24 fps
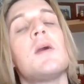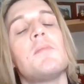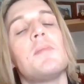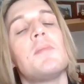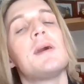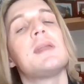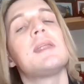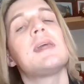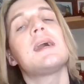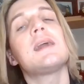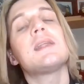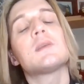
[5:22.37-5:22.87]

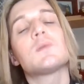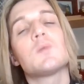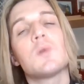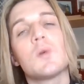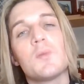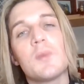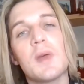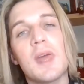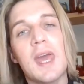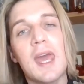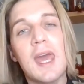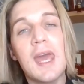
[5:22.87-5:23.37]
My nan is
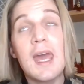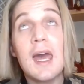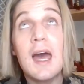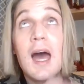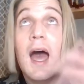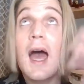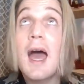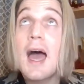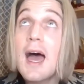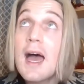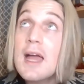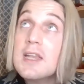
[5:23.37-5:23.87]
with me here,
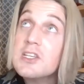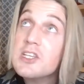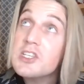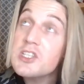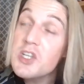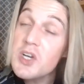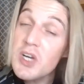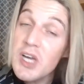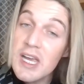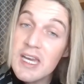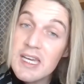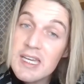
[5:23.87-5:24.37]
and she's
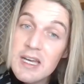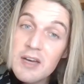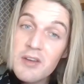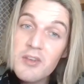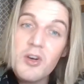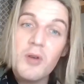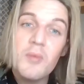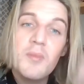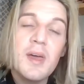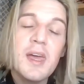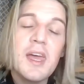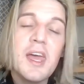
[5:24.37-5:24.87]
looking down
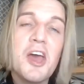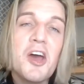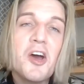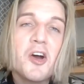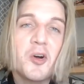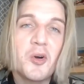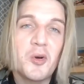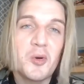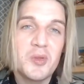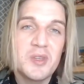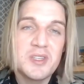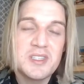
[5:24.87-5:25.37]
on me
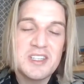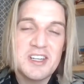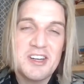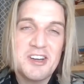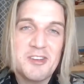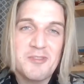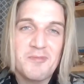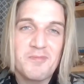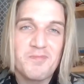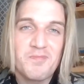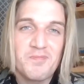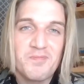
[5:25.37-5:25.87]
all the
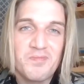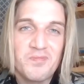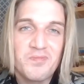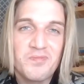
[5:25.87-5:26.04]
time.